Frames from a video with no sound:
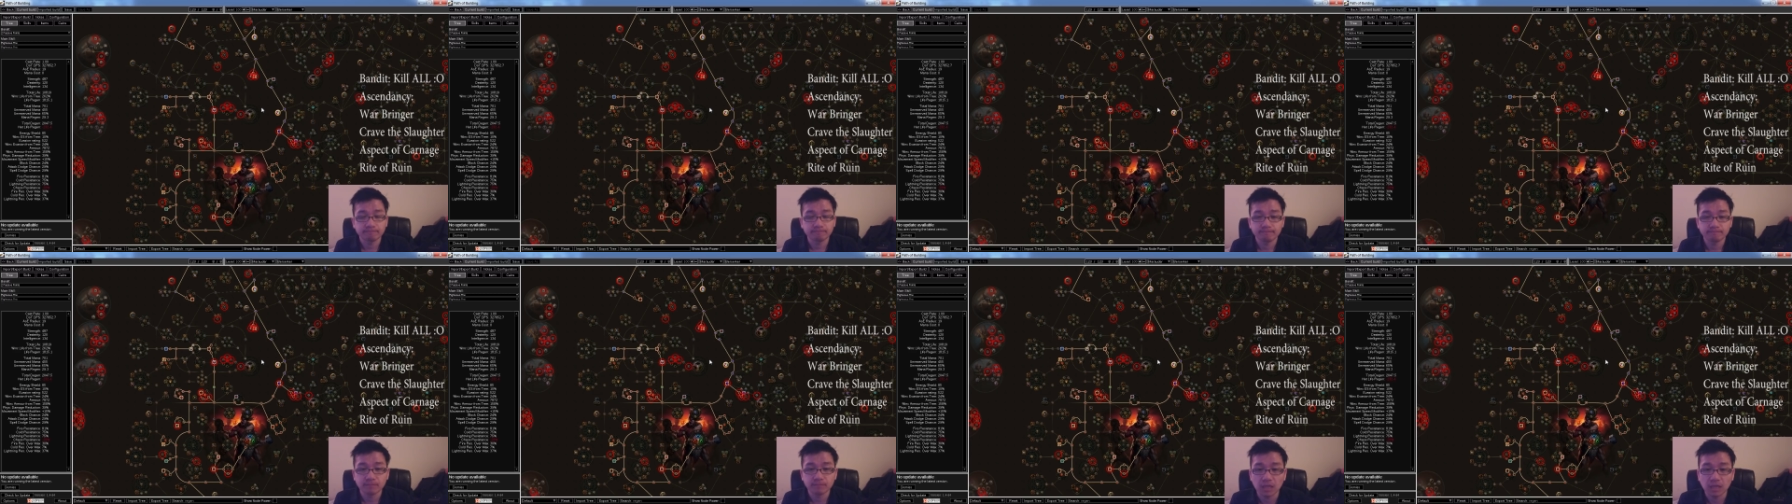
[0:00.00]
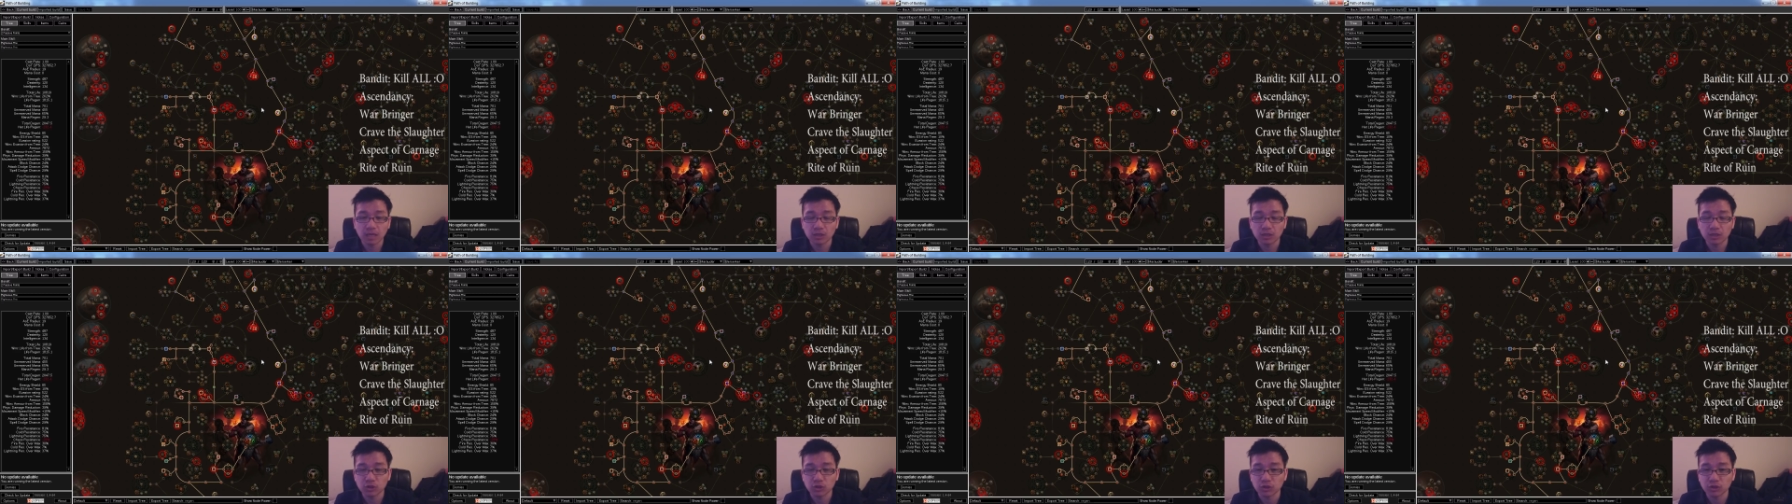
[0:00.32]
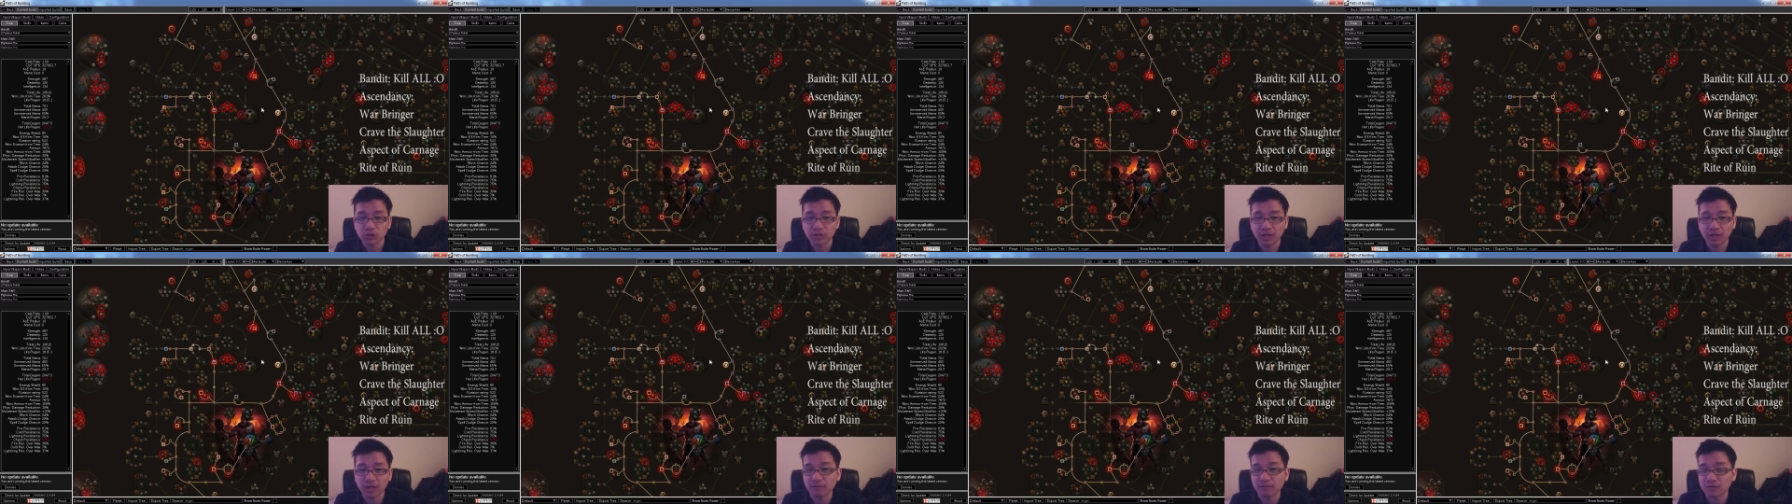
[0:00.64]
I should
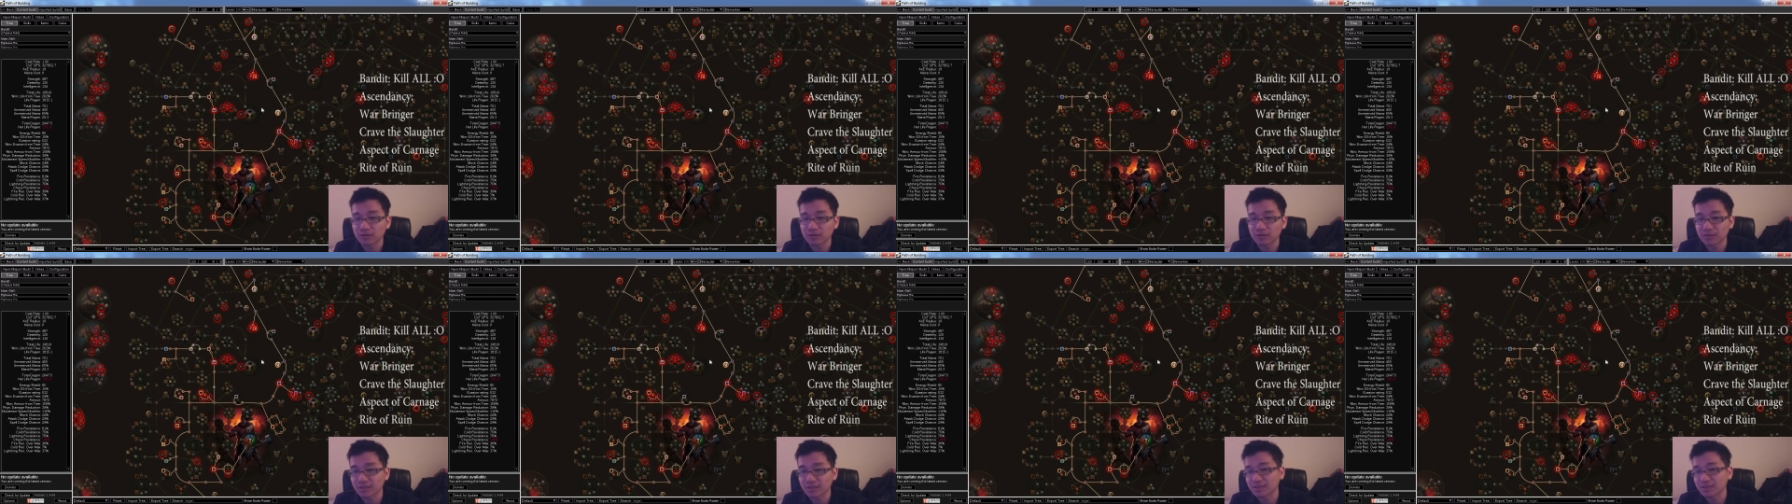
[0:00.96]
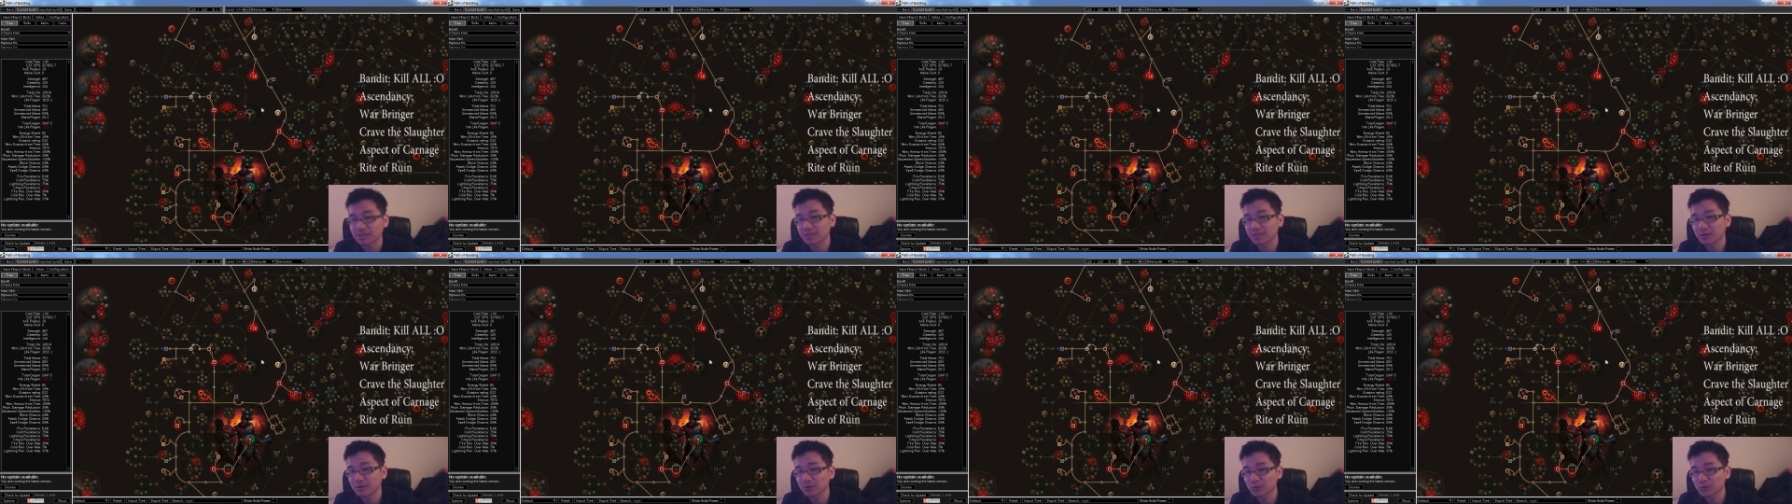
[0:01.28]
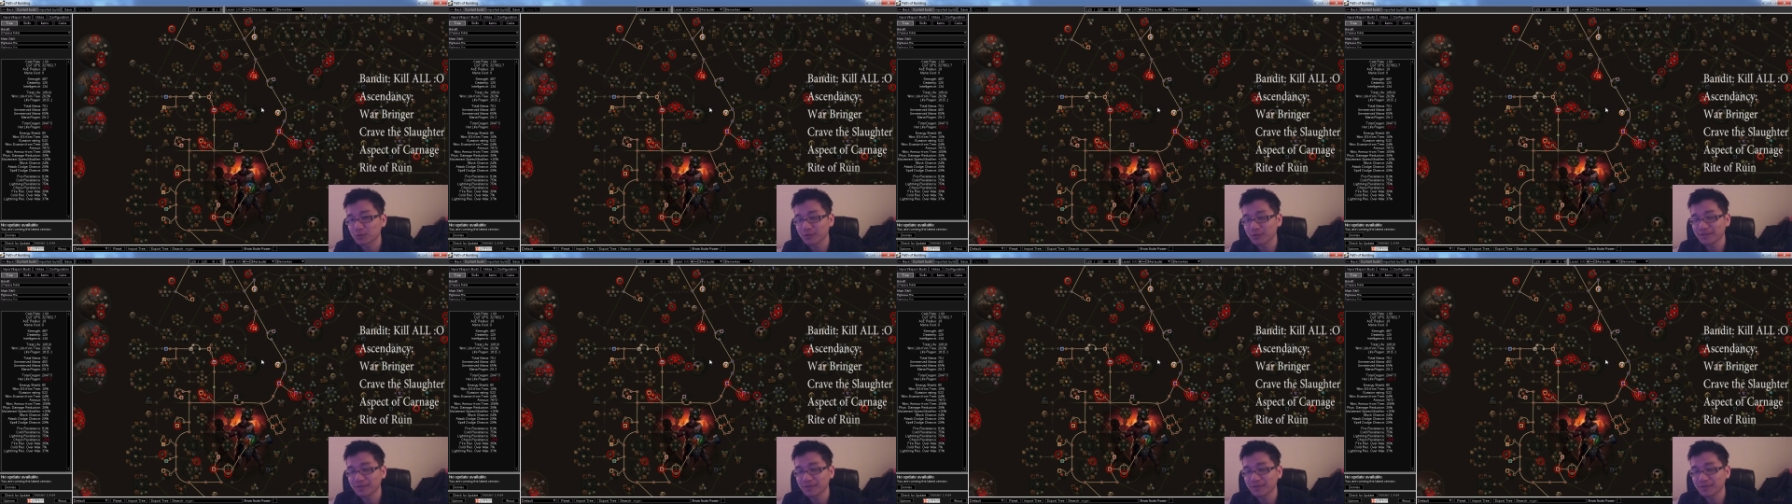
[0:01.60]
cover the skill tree.